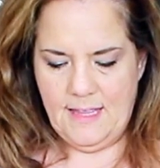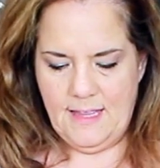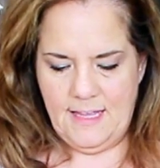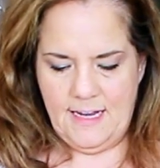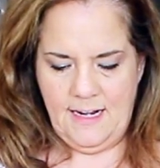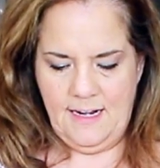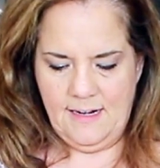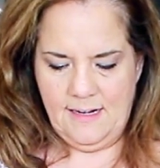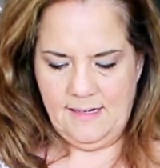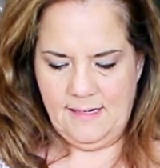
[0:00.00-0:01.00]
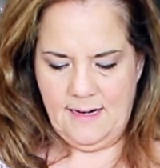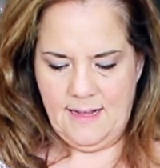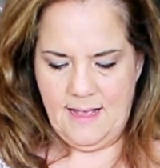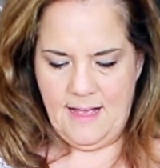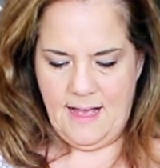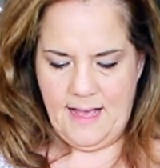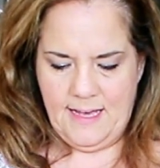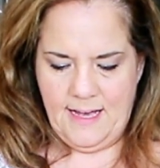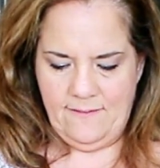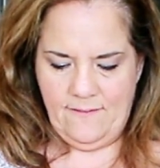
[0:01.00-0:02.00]
Then I
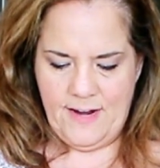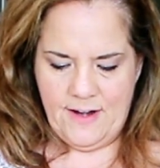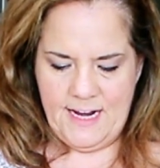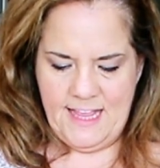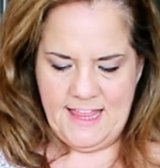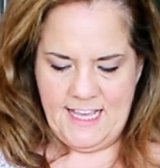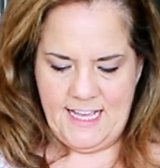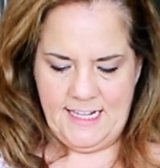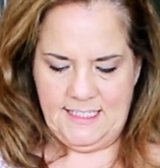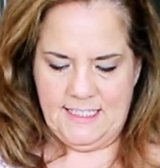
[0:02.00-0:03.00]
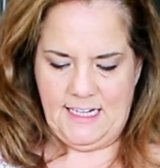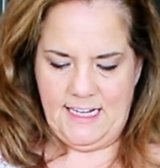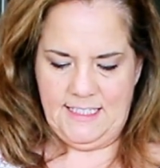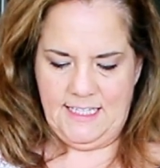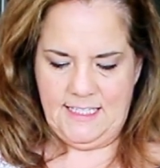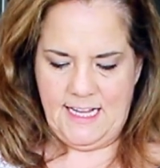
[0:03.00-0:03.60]
cut very thin slices